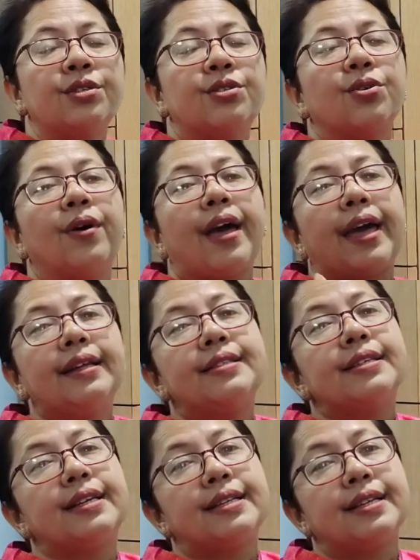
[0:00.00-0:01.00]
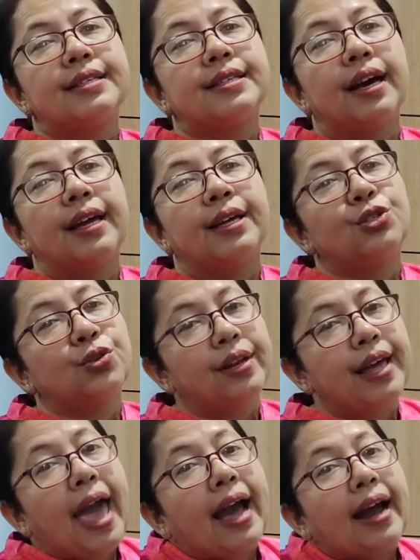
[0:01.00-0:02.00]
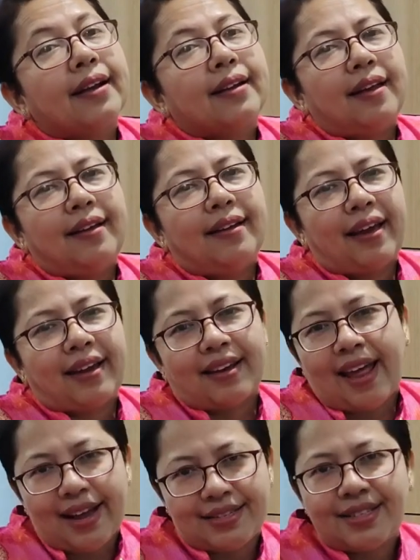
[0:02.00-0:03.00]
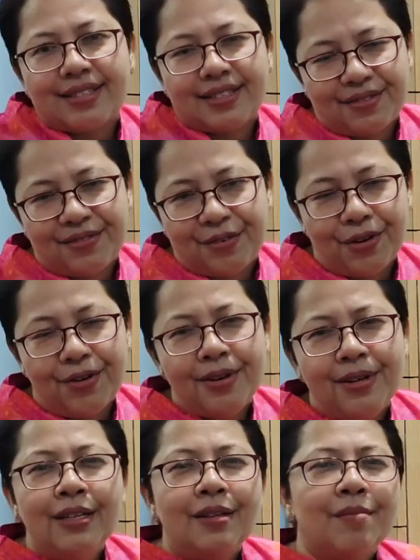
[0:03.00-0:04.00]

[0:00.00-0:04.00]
So hence it is actually acting like an adjective here.